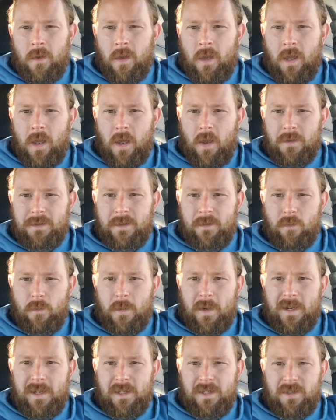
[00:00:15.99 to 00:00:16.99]
How's
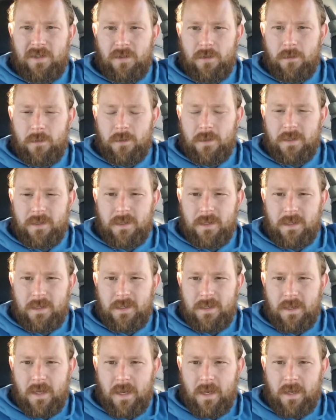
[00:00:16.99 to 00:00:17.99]
everybody doing
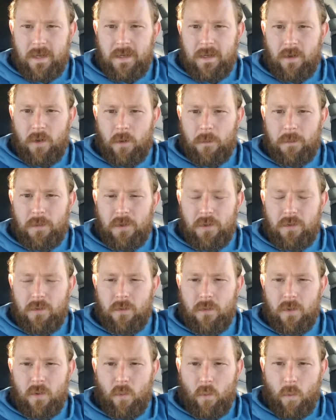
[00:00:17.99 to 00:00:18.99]
today? I hope you're
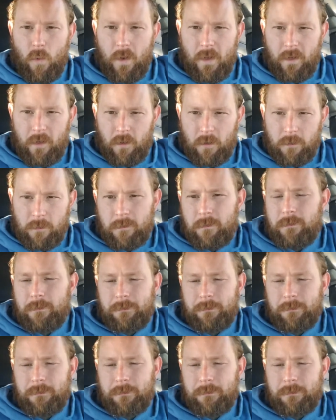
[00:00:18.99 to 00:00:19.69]
doing well.